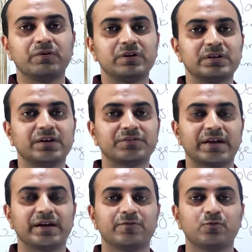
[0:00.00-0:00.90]
be with us
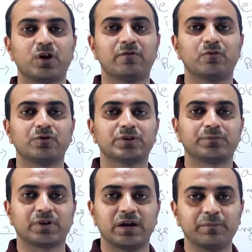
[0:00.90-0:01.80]
and if you have not
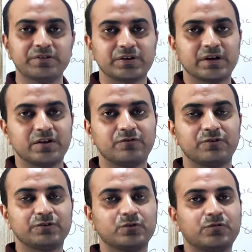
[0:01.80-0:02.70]
subscribed my channel
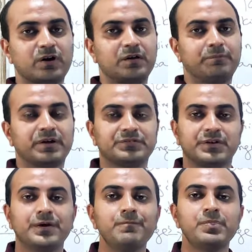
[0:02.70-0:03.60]
first of all press
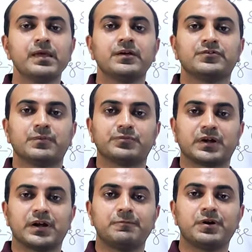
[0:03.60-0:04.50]
the
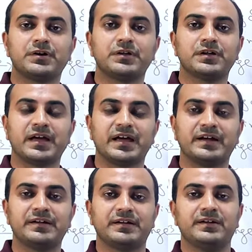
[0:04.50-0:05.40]
subscribe button
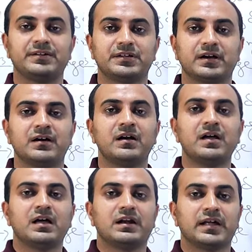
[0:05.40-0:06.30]
and hit the
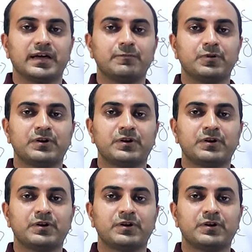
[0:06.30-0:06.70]
like